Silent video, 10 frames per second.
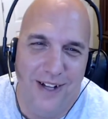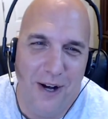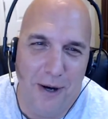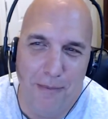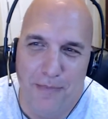
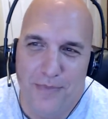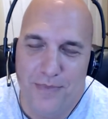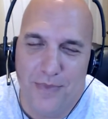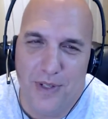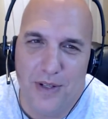Um,
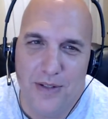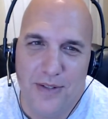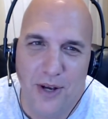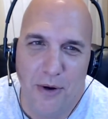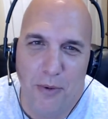
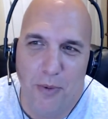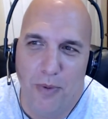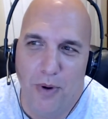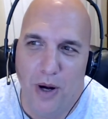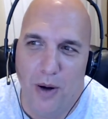so
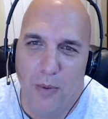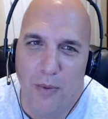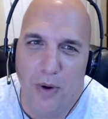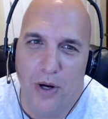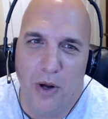uh,
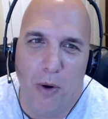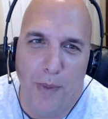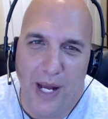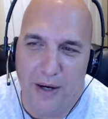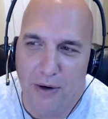going
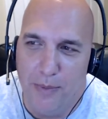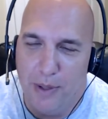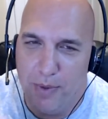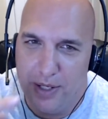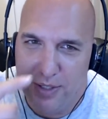back a little
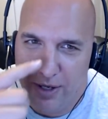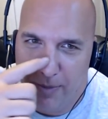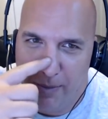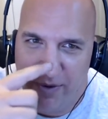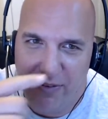bit, when I talked
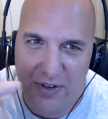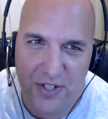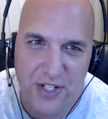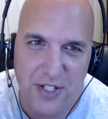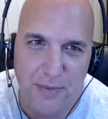about my first
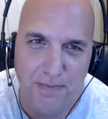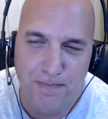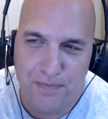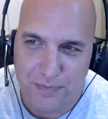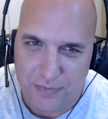system,
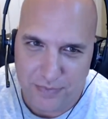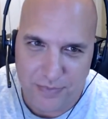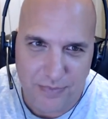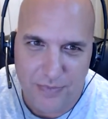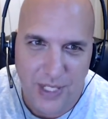
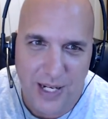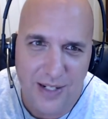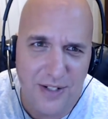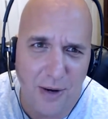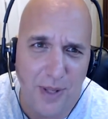I
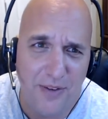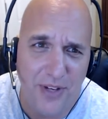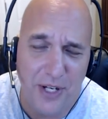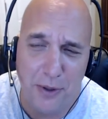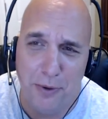didn't talk about the
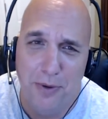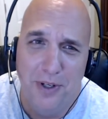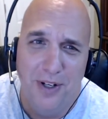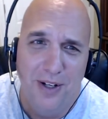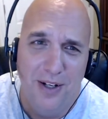vehicle
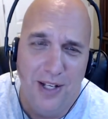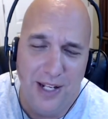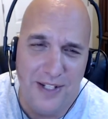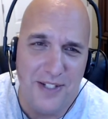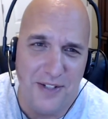
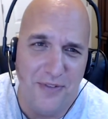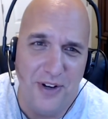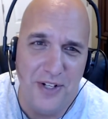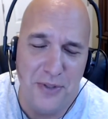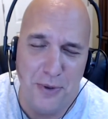and this is a
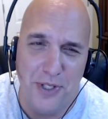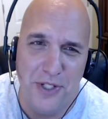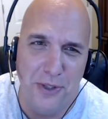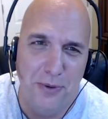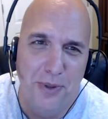funny story
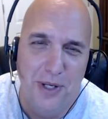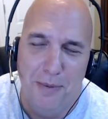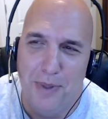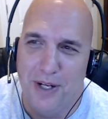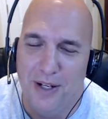too
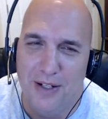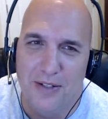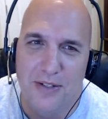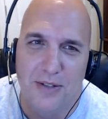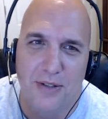
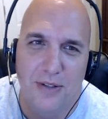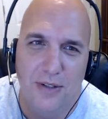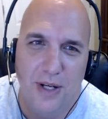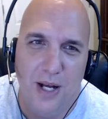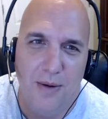because
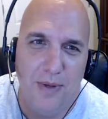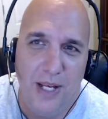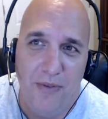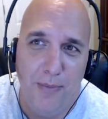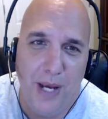I,
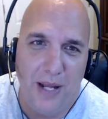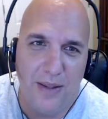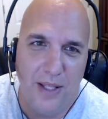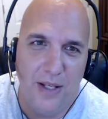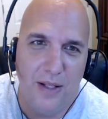even back
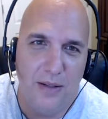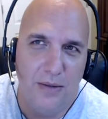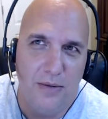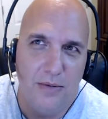then